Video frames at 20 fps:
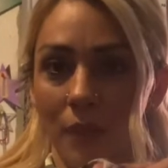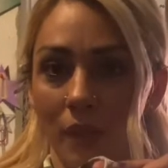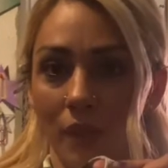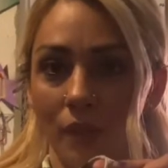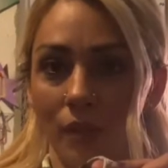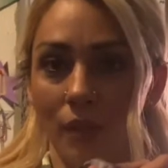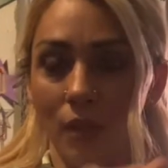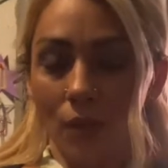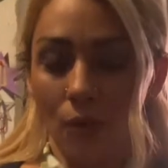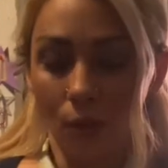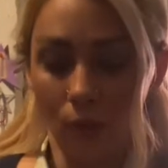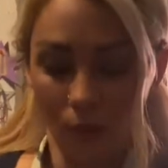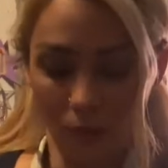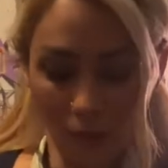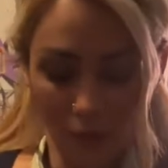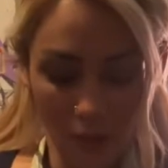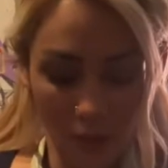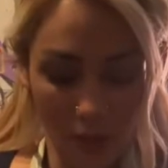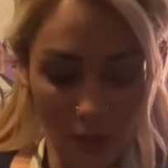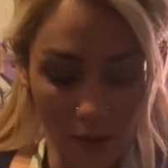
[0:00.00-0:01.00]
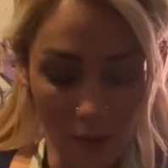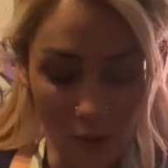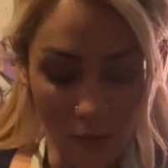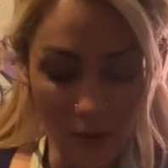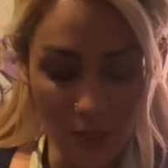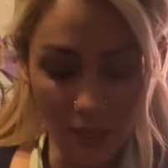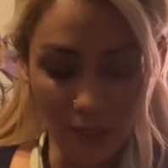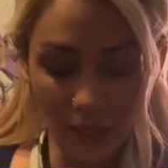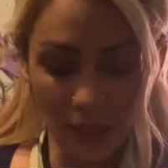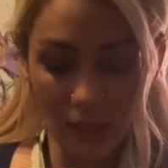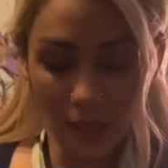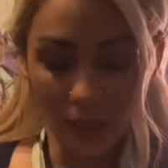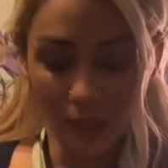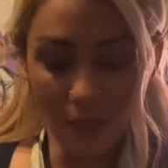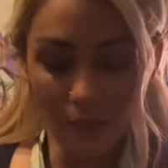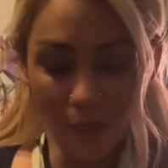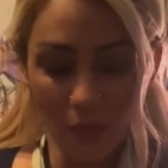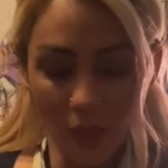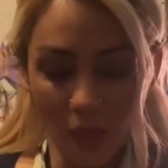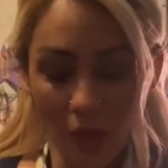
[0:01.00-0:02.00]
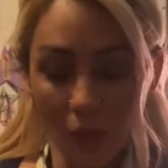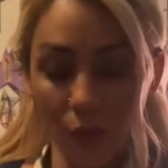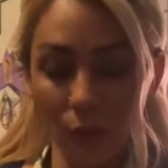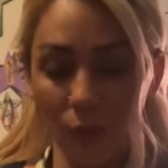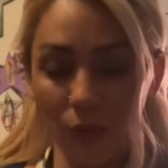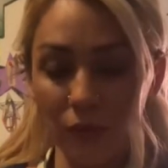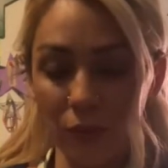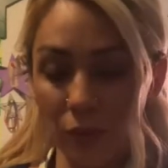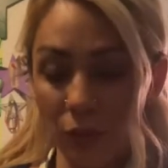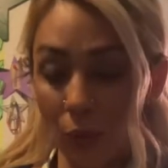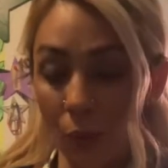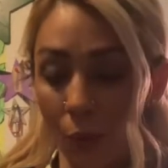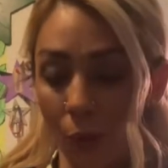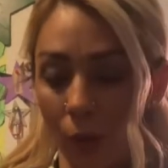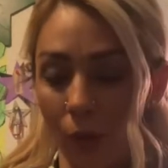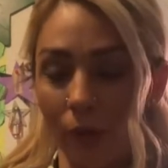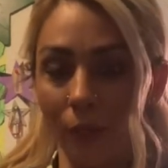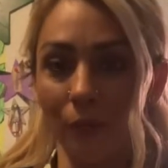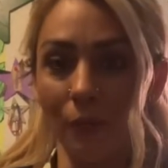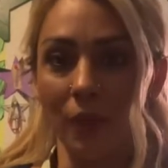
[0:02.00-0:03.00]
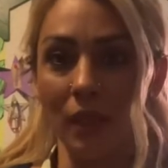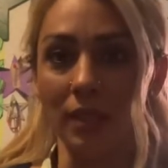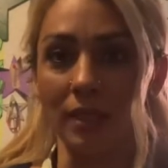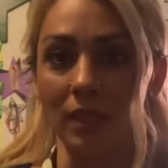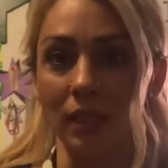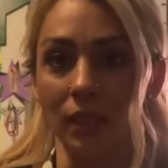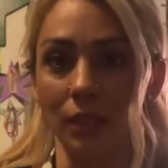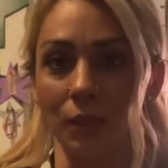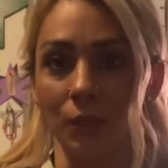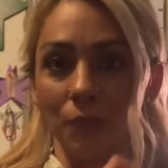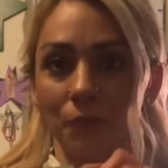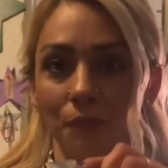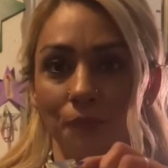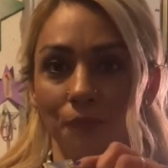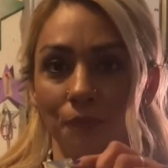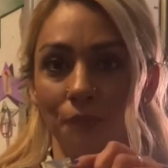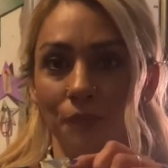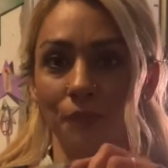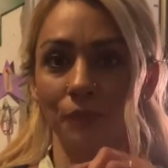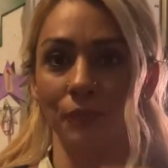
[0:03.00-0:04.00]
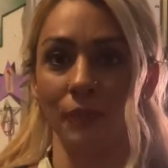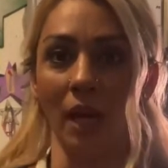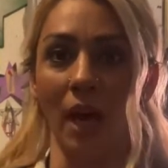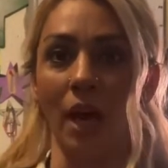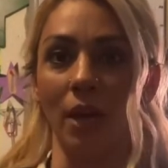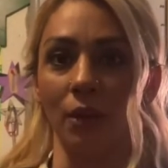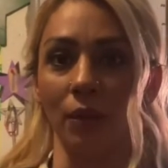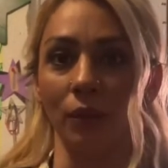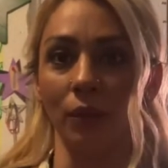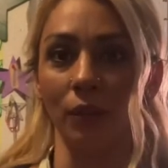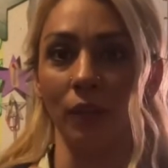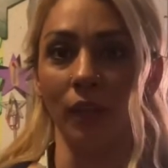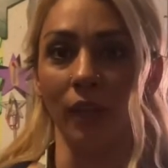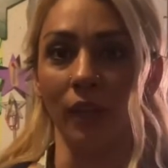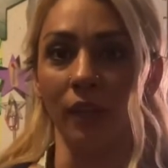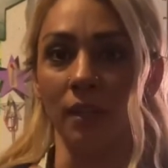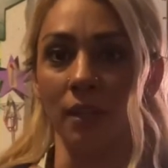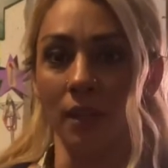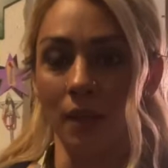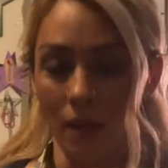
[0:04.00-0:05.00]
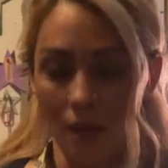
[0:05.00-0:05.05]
you know, obviously a thrift store. It's a little tattered looking,